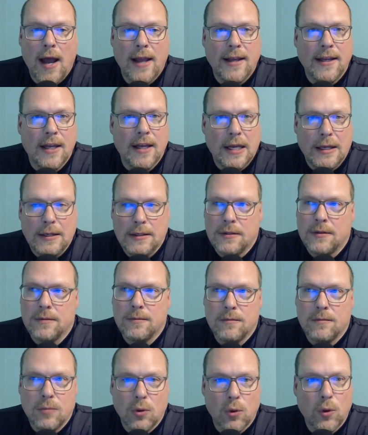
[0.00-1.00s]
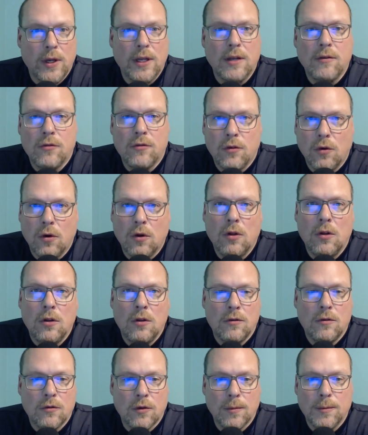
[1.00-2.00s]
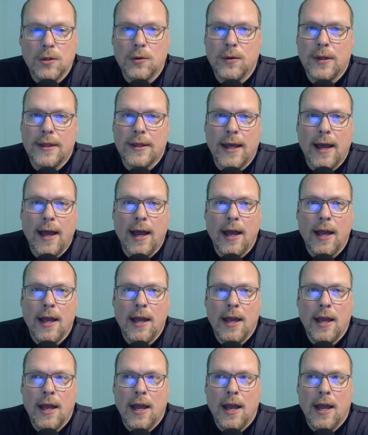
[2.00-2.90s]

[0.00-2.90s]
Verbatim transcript: I get pretty full from doing that